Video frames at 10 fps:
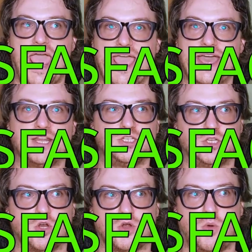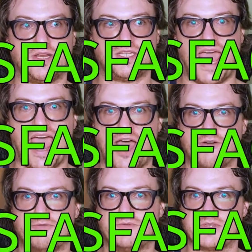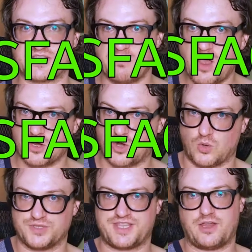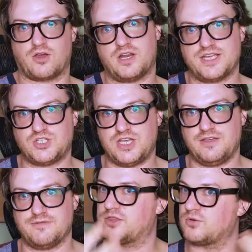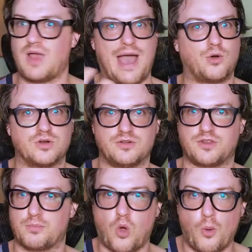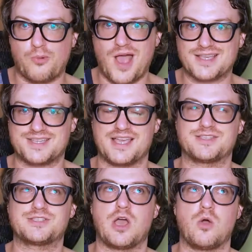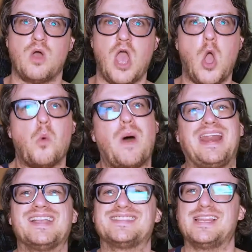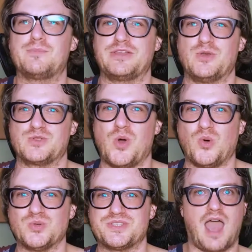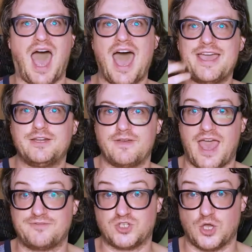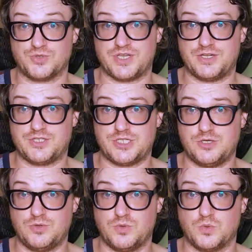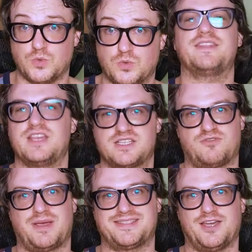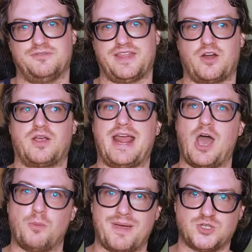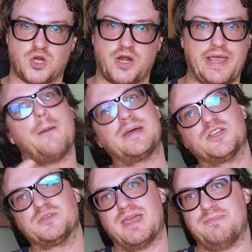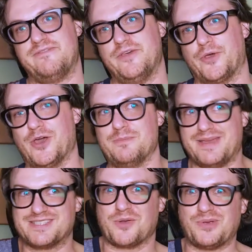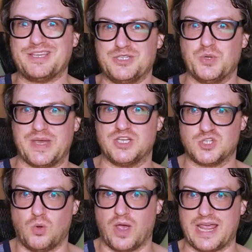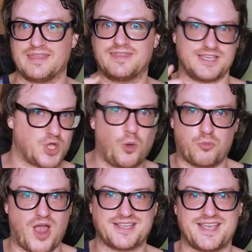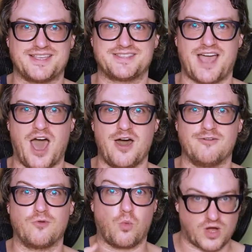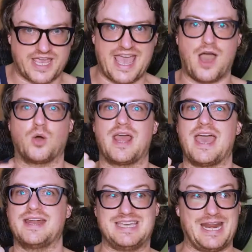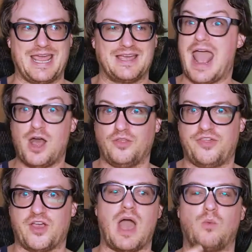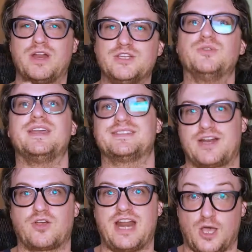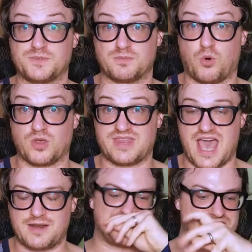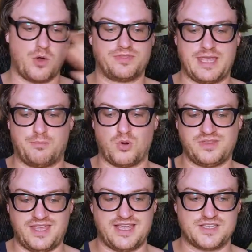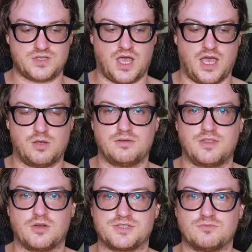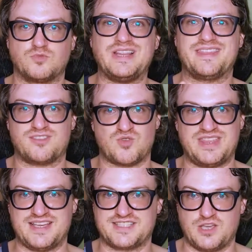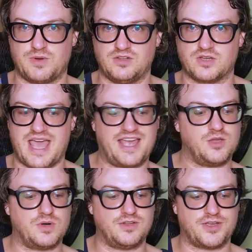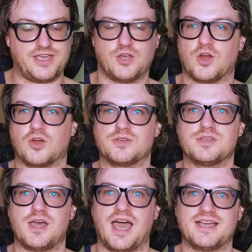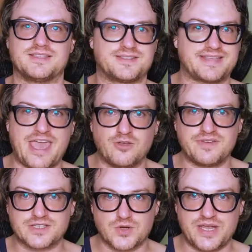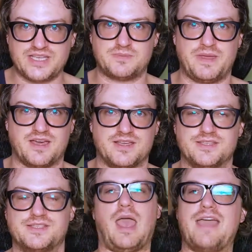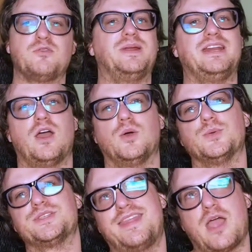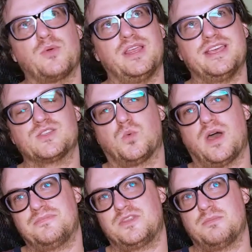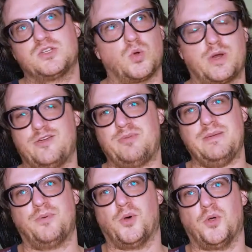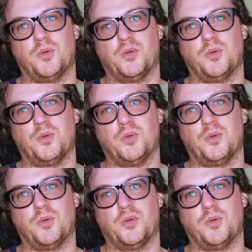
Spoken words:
and you're going to have smaller goals that you're going to achieve throughout the whole process. So why not celebrate those goals? I have chosen to get things for myself that are going to help my journey, but also make me feel good, because I really do enjoy this whole process of working out and getting healthier. I want to do things that are going to help support that. So the important thing is there's really three things that you want to look at. You want to look at your scale victories, because everybody knows that really is what the majority of people